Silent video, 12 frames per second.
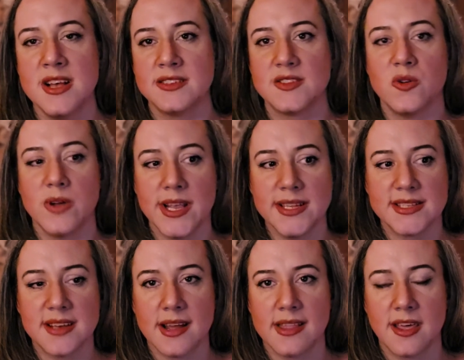So
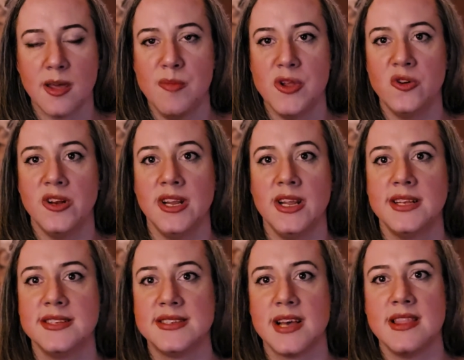inside the community,
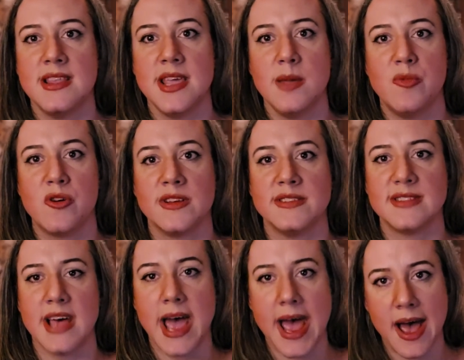inside the ebook is
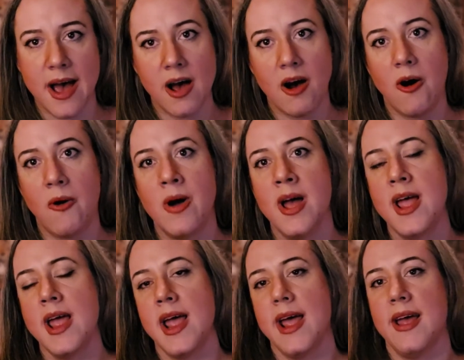the how,
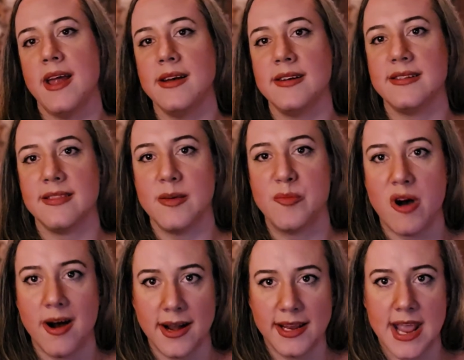and the
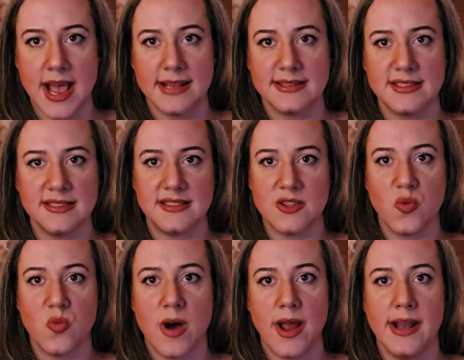podcast is the
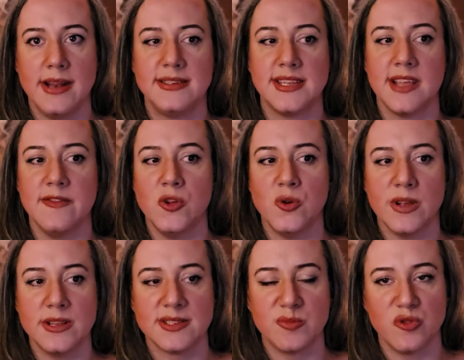what, to give you
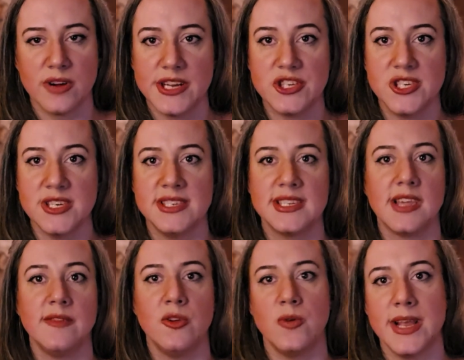inspiration, to
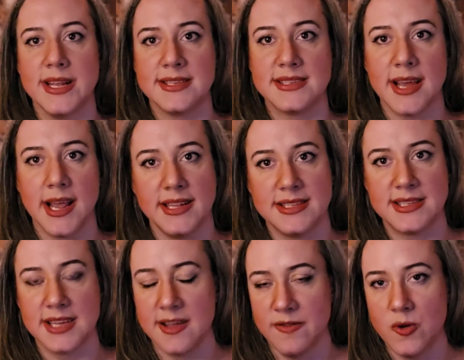give you insights,
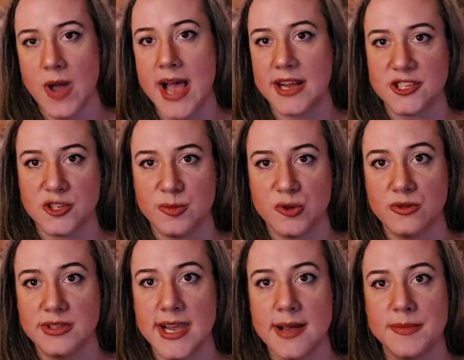to give you actionable
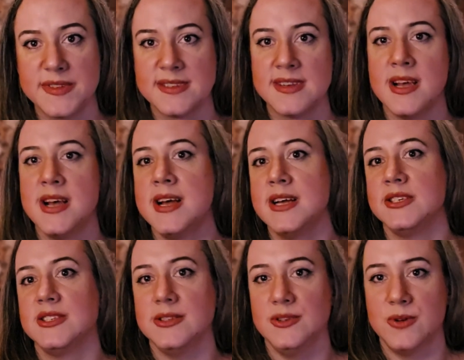tips,
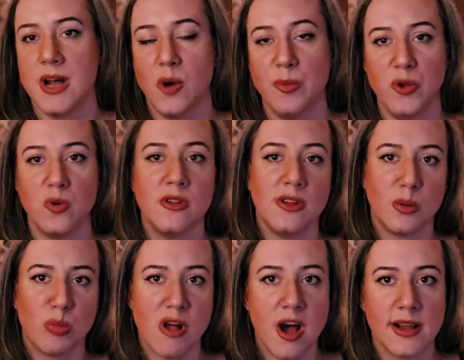to help you
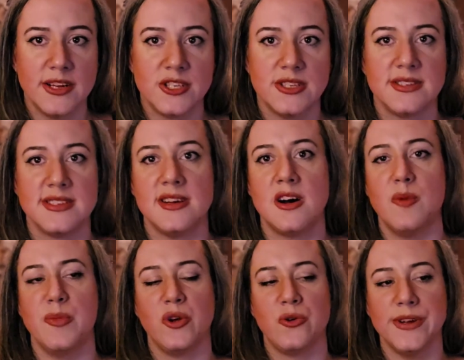clear blockages, to
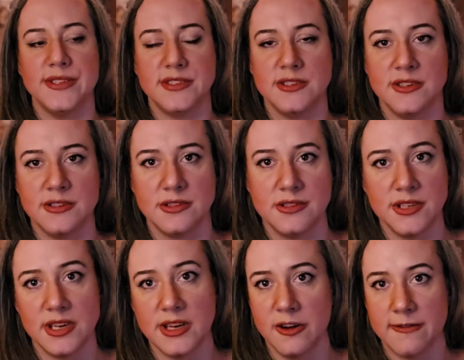help increase your
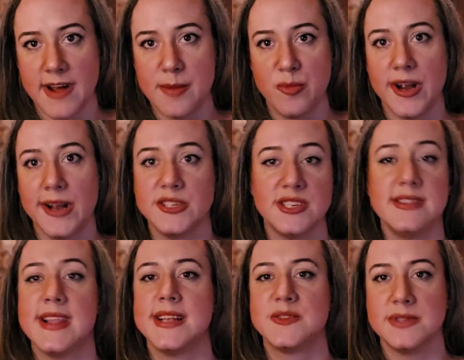vibration.
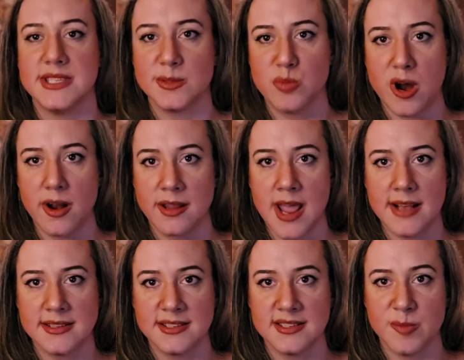That's what this
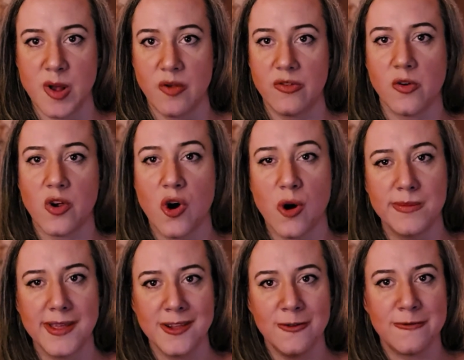podcast is about. So I hope
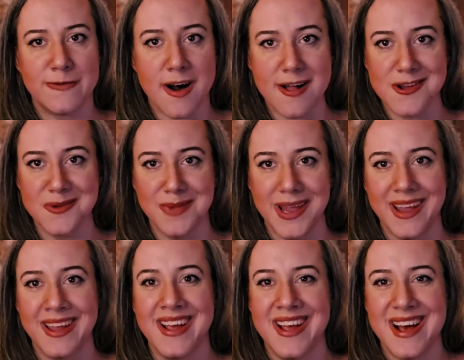that you follow
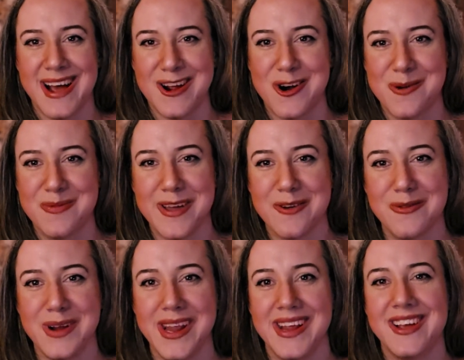me. I hope that
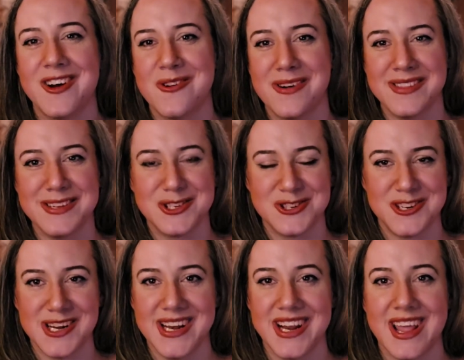we go on this
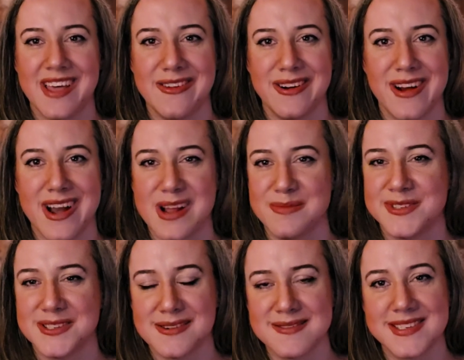journey together. And I'm
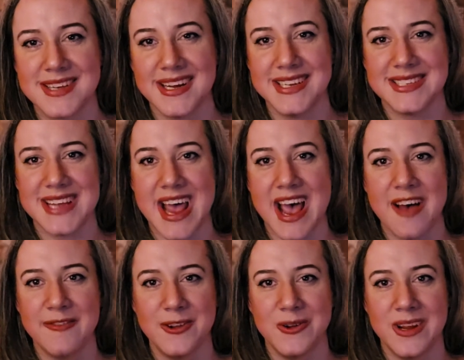so excited to
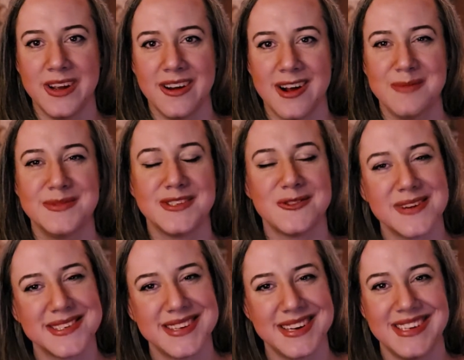have you here. I'm so
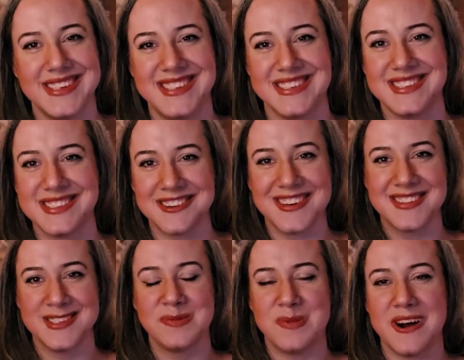excited to start
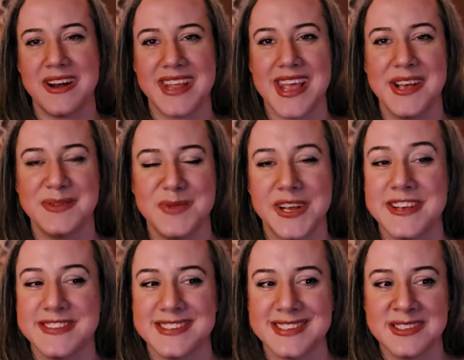this podcast
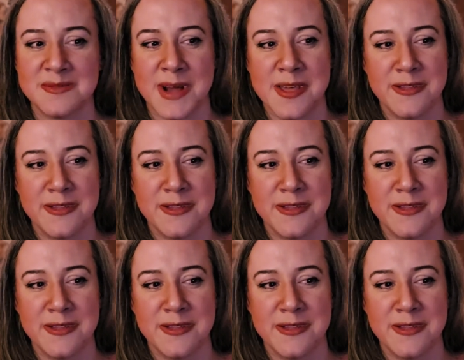because this is my